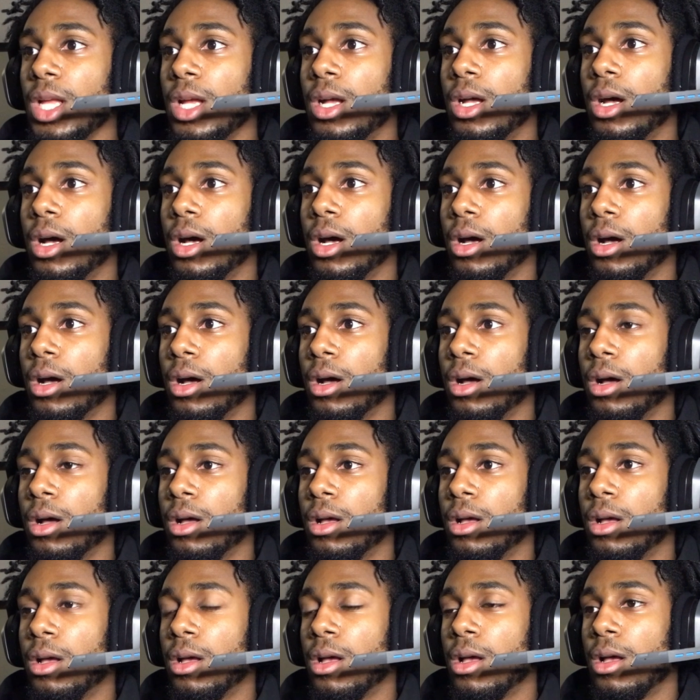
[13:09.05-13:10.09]

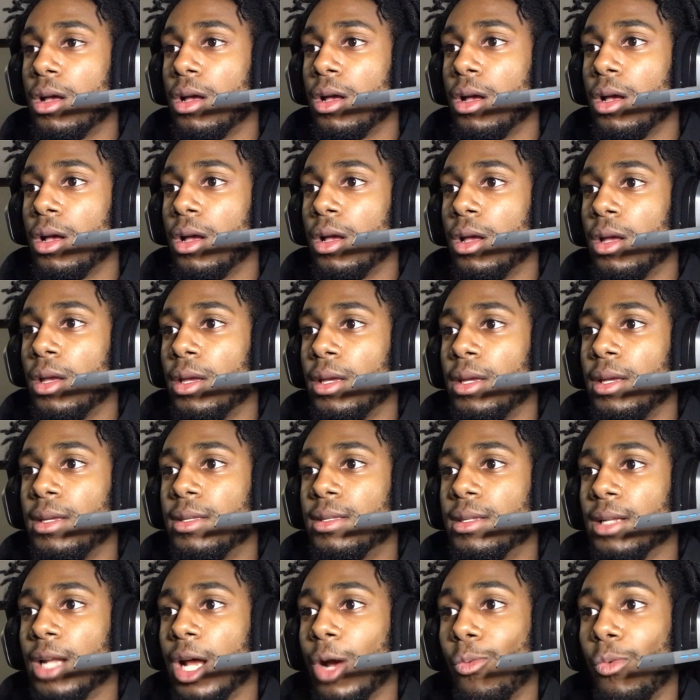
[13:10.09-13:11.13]
He
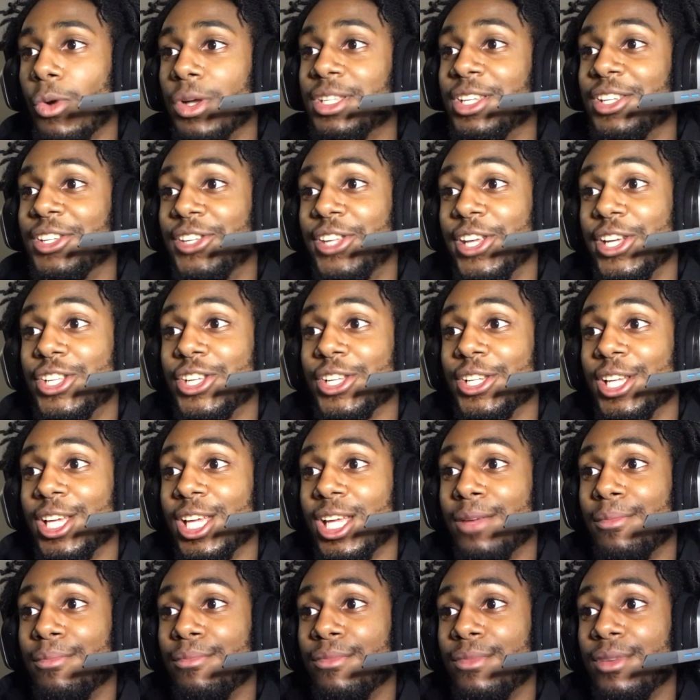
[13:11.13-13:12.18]
said I wasn't ditching
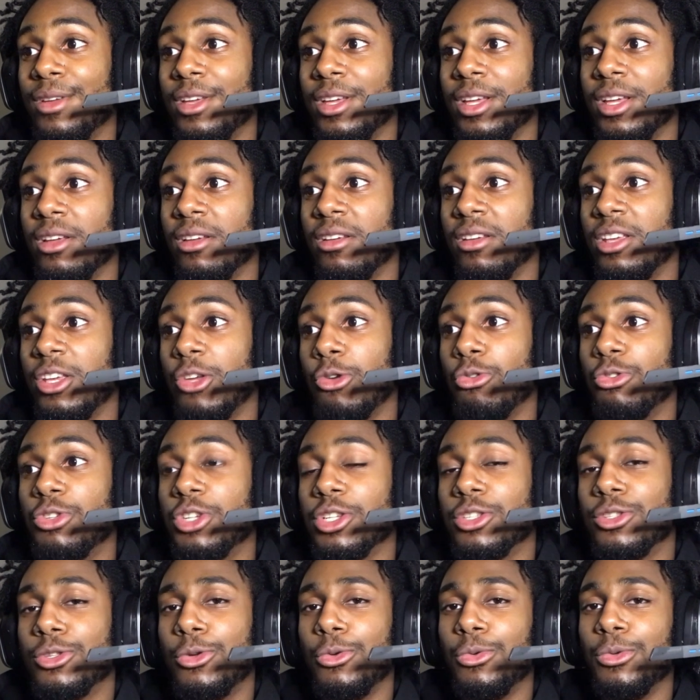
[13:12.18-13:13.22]
him. He was
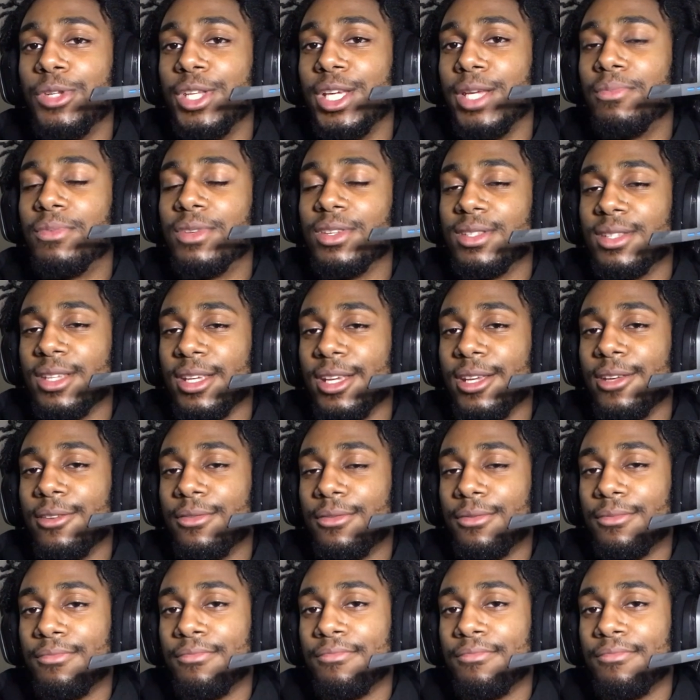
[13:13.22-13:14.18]
just too deep to save,